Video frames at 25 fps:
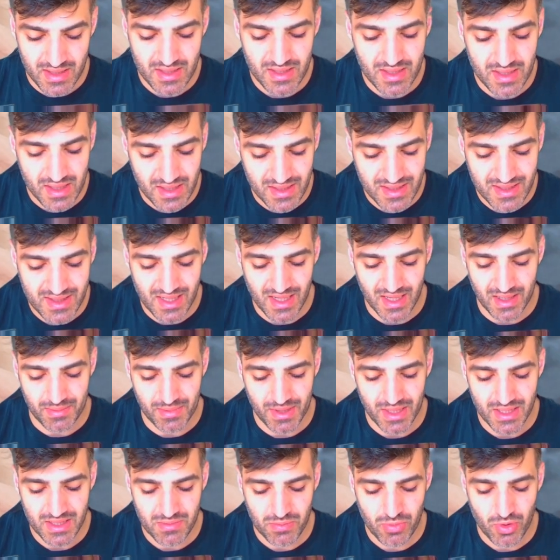this time.
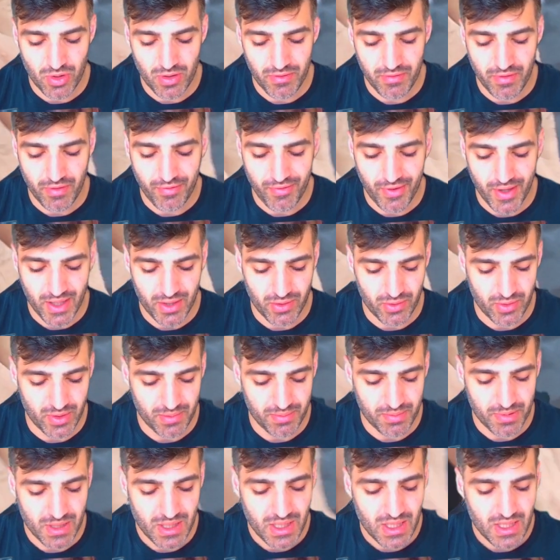That's more of a
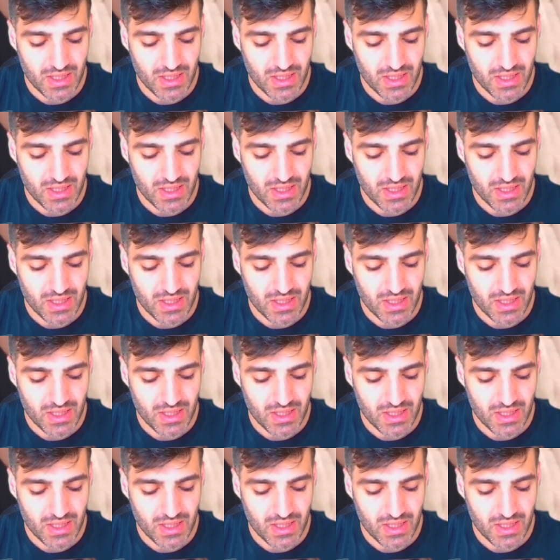follow-up.